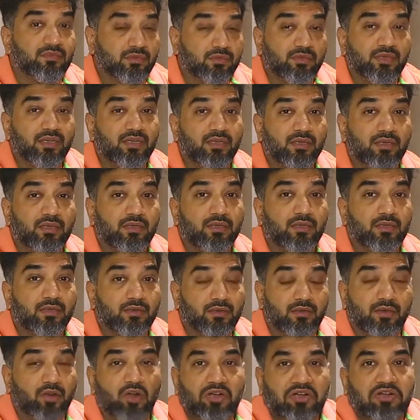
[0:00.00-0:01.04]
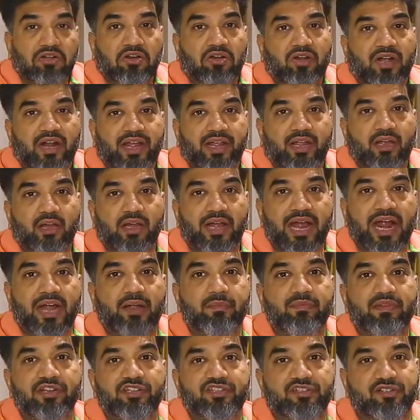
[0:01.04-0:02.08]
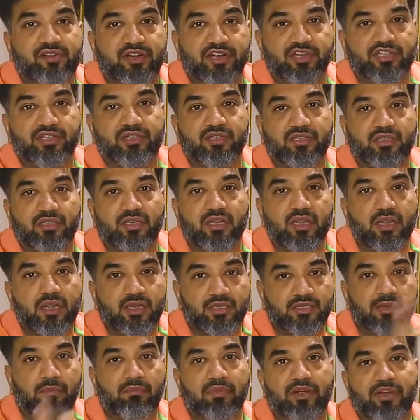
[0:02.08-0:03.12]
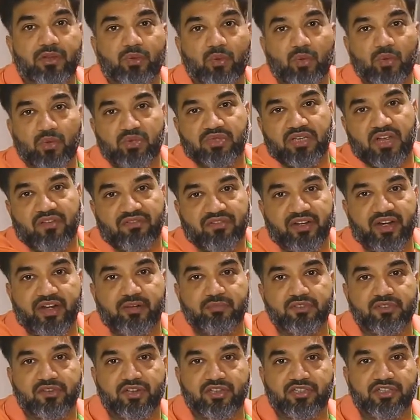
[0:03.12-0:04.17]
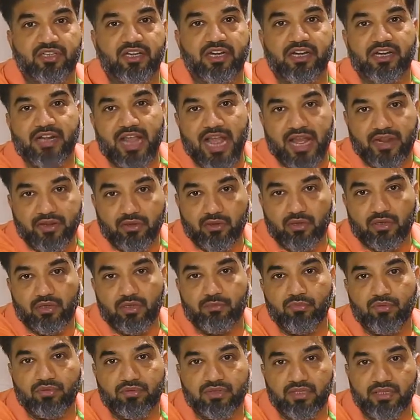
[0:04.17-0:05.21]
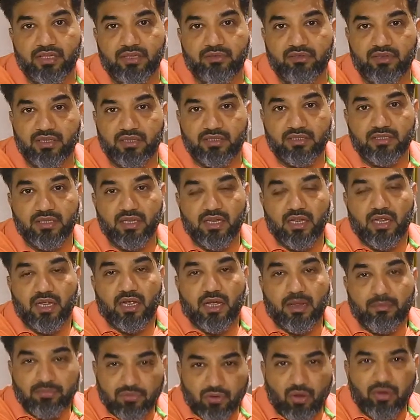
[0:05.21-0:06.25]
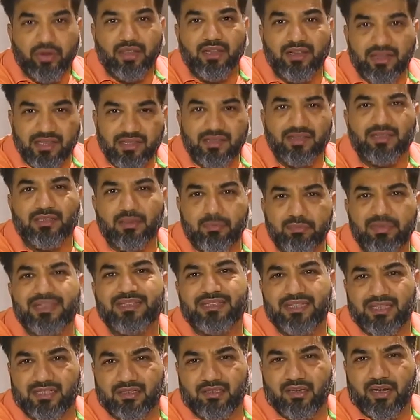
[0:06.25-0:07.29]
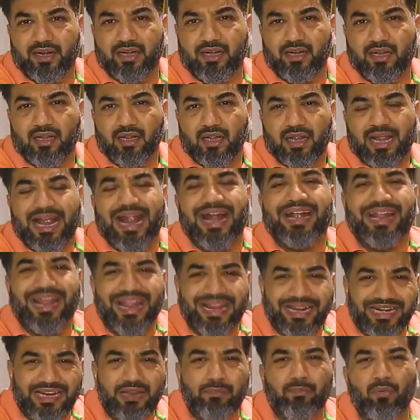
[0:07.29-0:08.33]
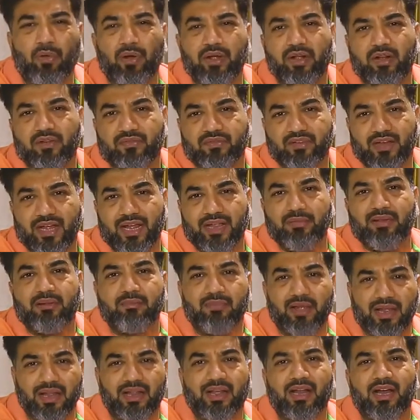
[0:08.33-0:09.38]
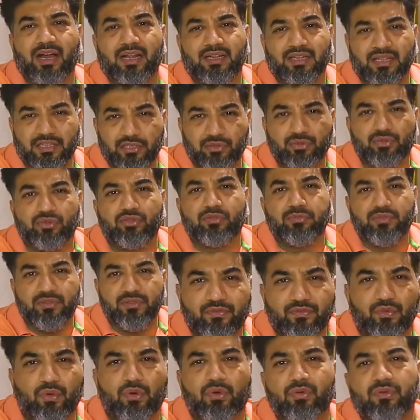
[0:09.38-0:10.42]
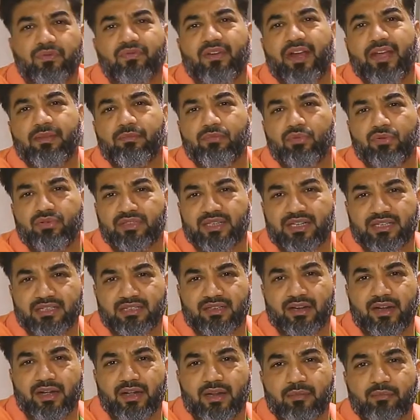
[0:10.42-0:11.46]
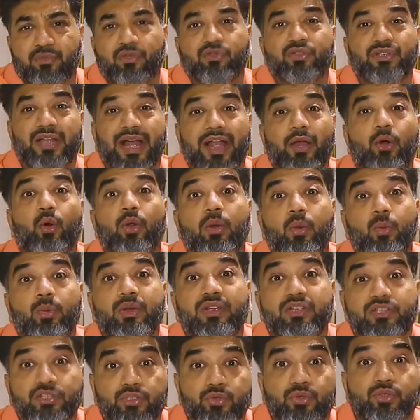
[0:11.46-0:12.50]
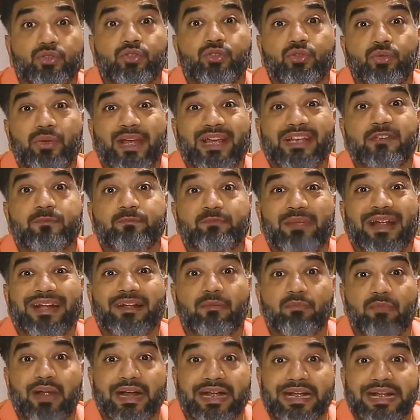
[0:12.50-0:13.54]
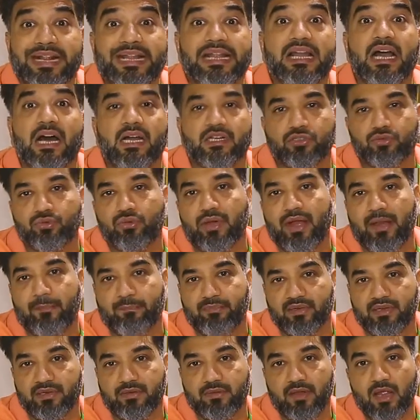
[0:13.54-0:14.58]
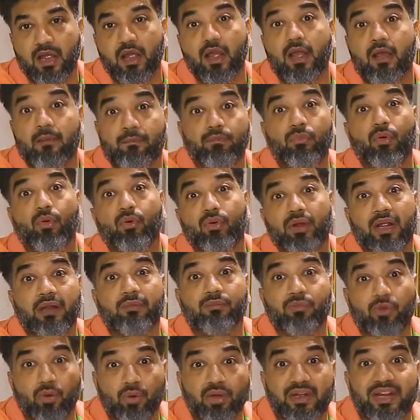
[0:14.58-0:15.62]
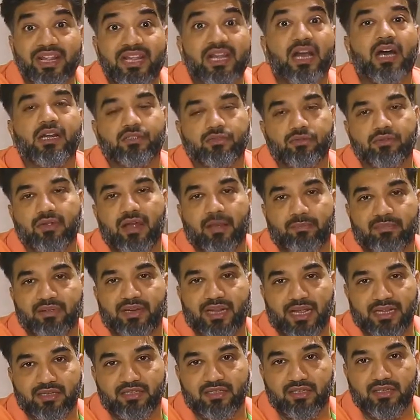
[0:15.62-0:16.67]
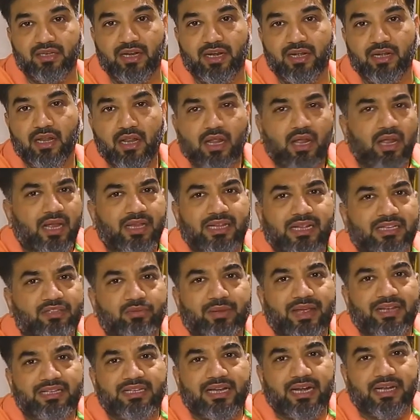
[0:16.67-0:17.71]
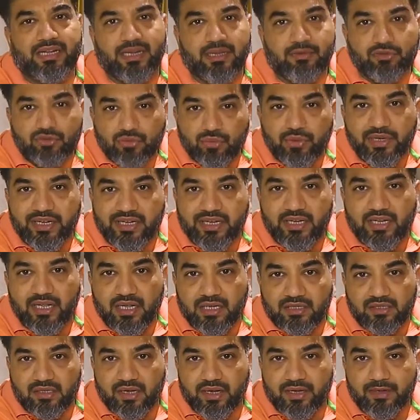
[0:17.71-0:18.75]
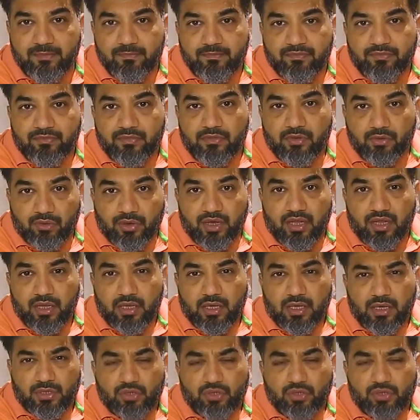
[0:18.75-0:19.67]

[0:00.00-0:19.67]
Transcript: Okay. Not, not like a administration, somebody who looks after administration and carry all the books and DVDs. I'm talking these are the basics, right? At any point of time in my car, there used four to five book sets, right? Because I always used to expect my DRs to happen, more and more DRs to happen, actually, right? And that's why exactly I was doing DRs, right? Okay.